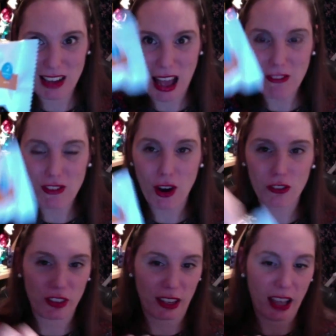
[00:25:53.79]
have
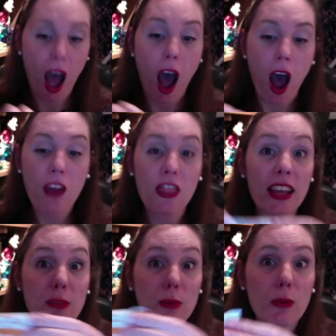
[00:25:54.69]
coffee.
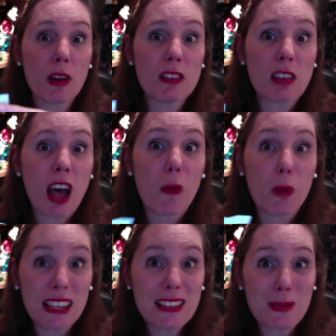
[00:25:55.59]
These were the ones. Were
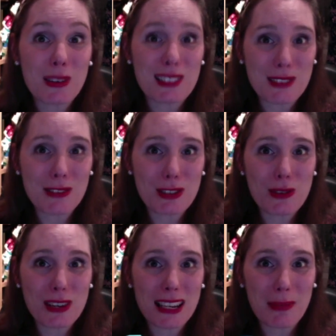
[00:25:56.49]
these the ones you were
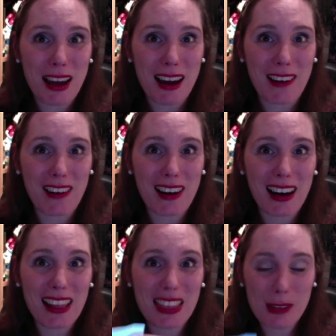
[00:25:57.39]
talking about?
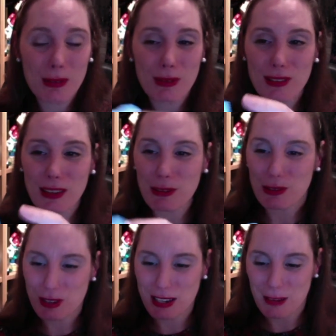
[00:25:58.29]
These are the ones they were
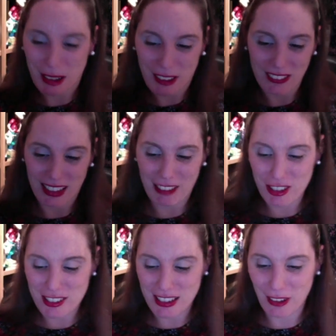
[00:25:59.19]
talking about on their
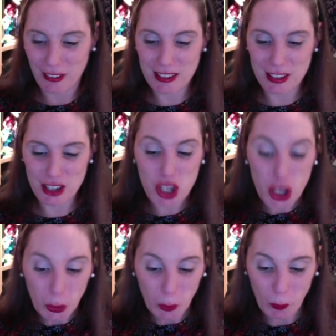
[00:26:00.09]
video. These are
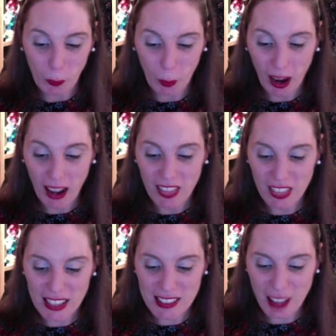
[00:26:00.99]
new.
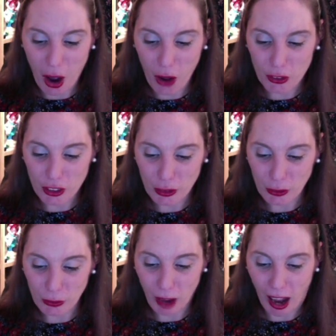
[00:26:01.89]
These are
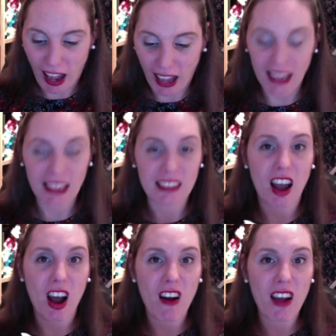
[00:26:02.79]
new, and
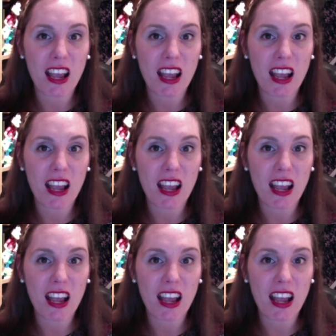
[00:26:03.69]
I